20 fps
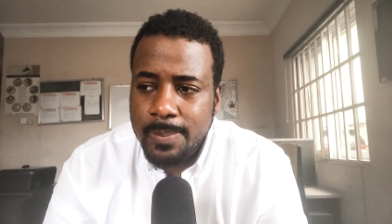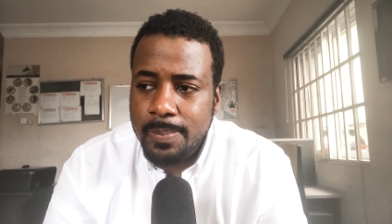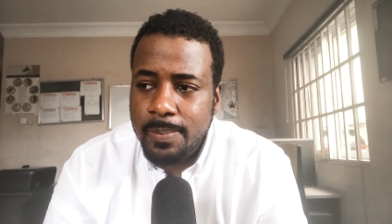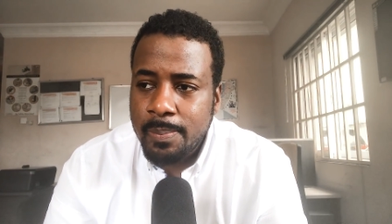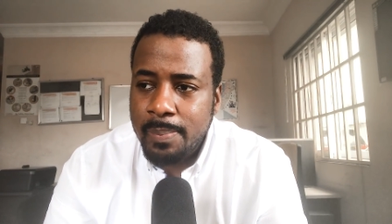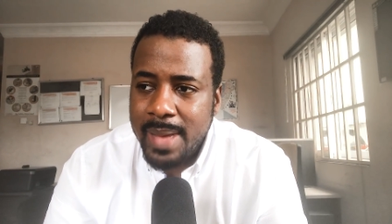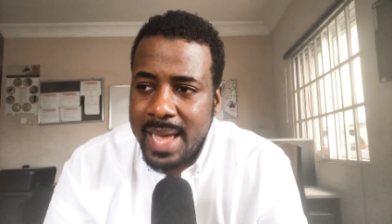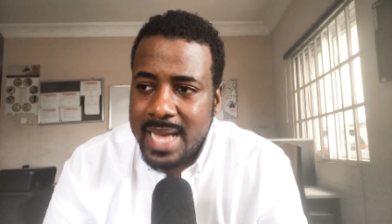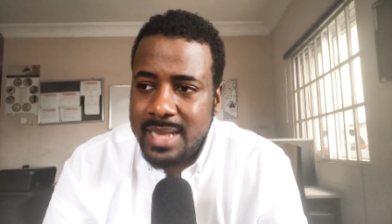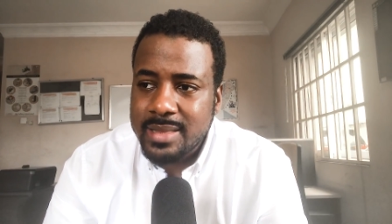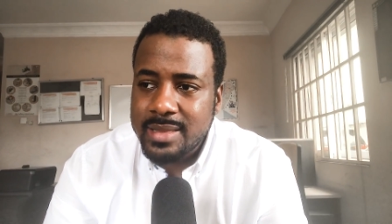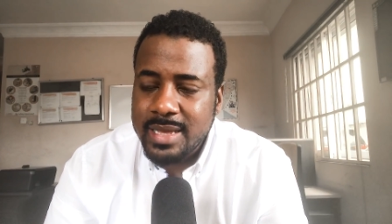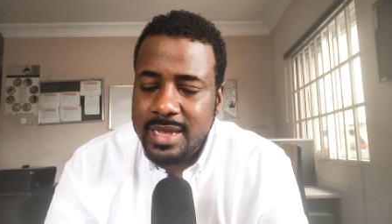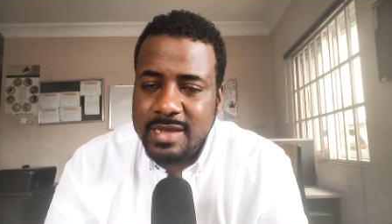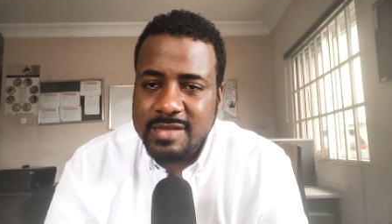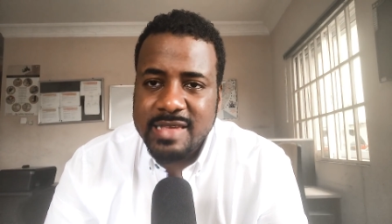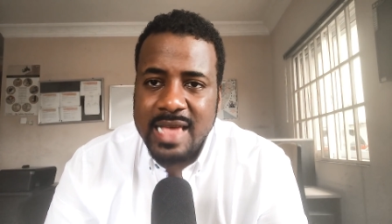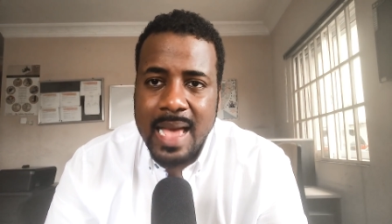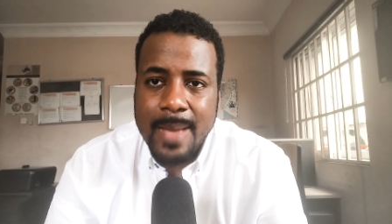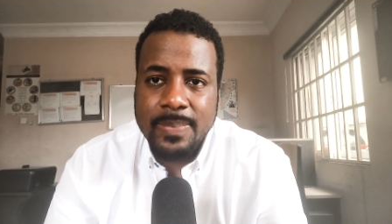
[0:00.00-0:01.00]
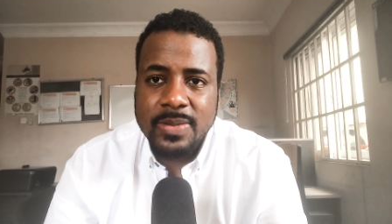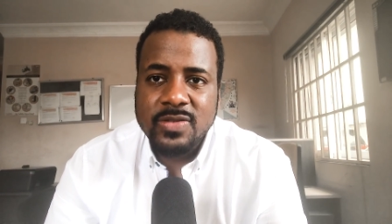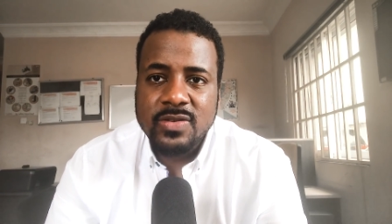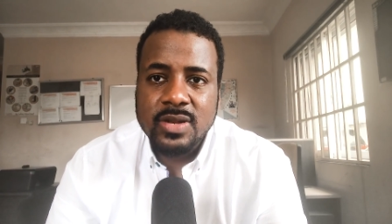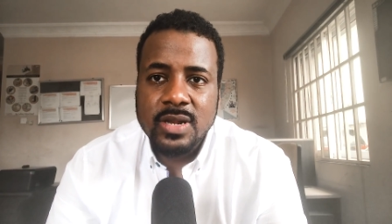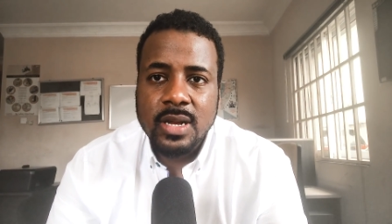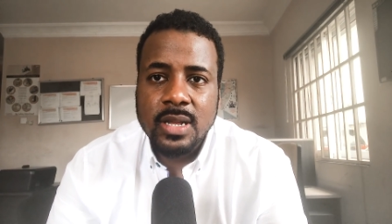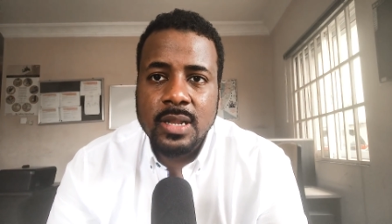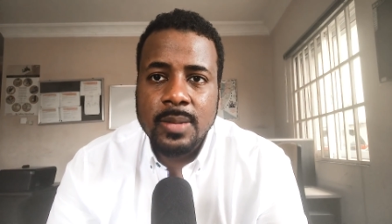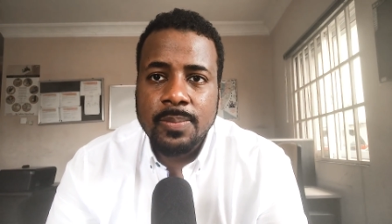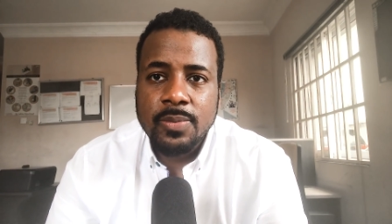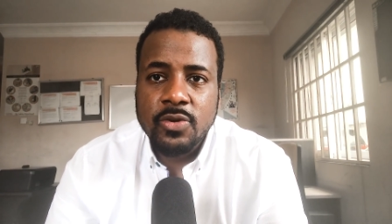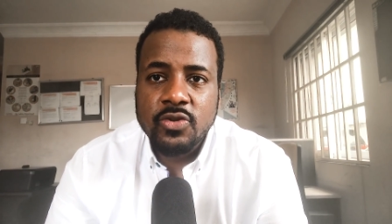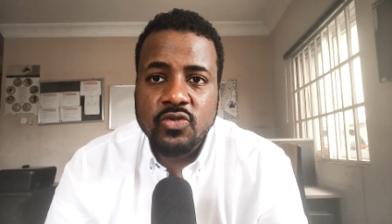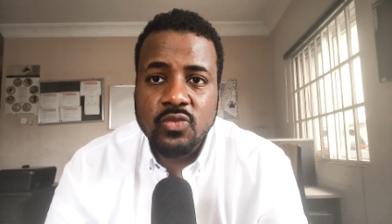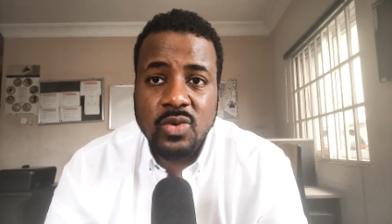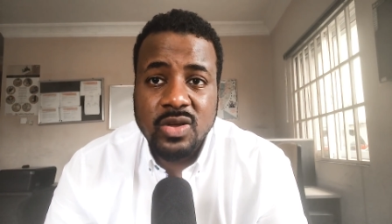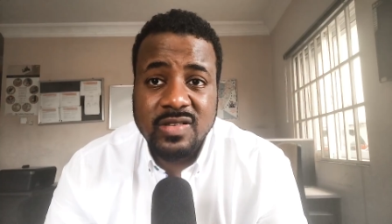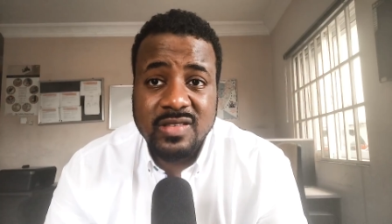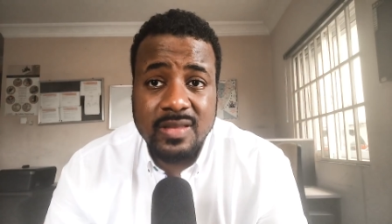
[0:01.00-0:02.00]
bad things happen to the
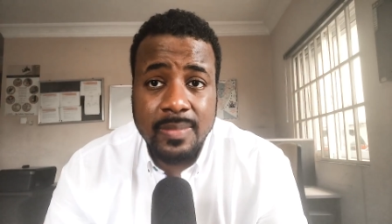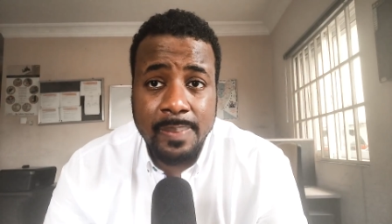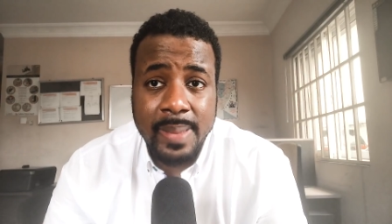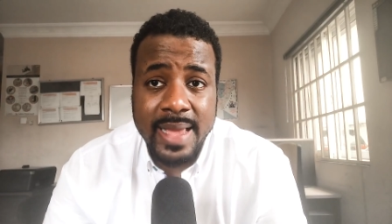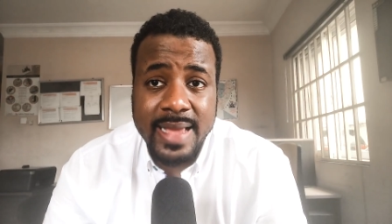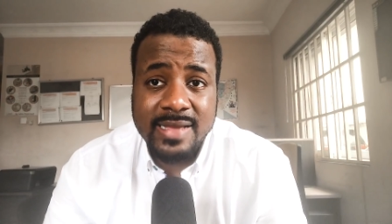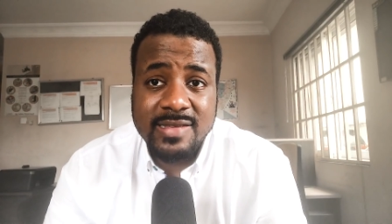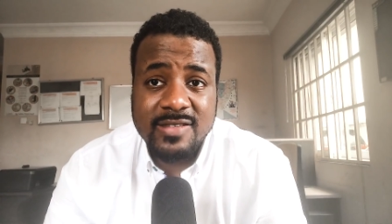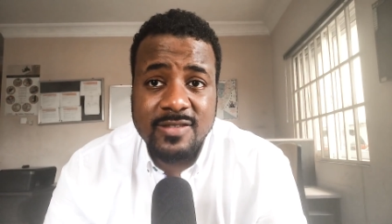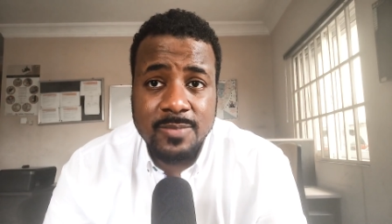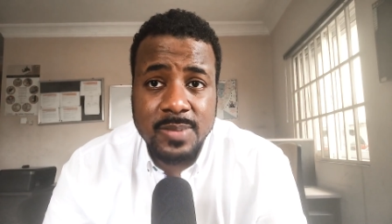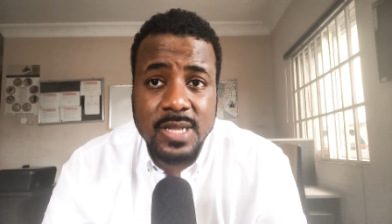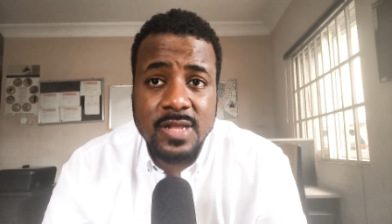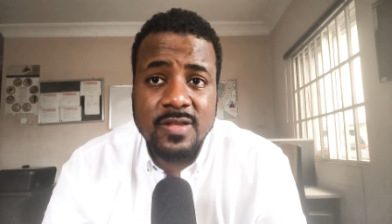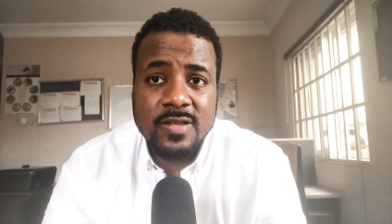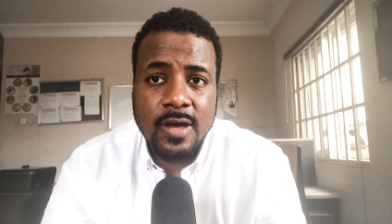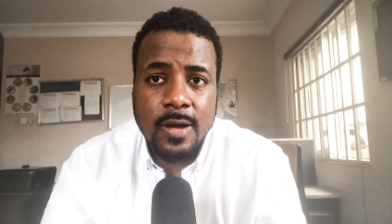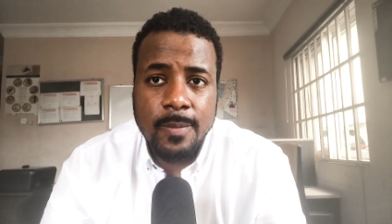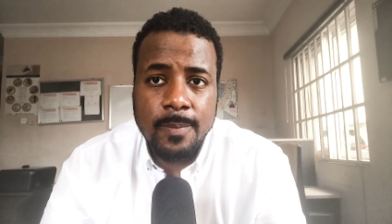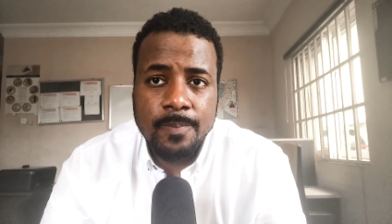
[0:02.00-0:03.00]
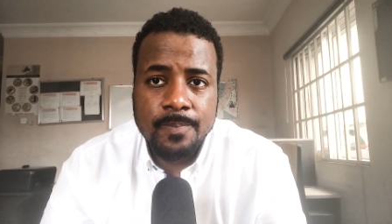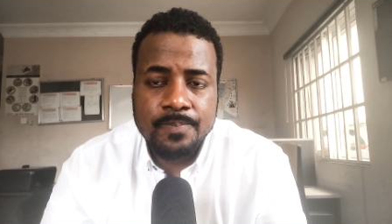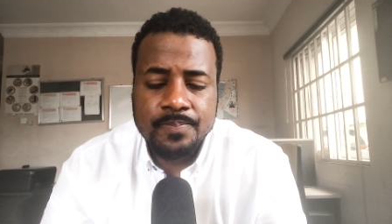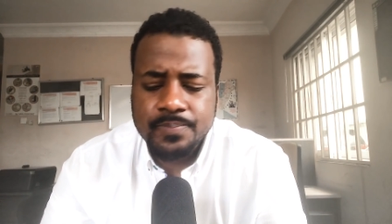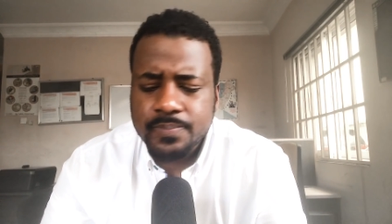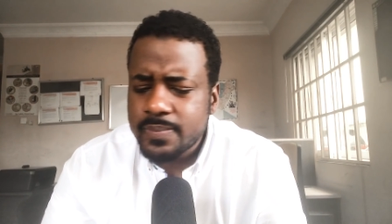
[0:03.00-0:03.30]
Clippers once the pace speeds up.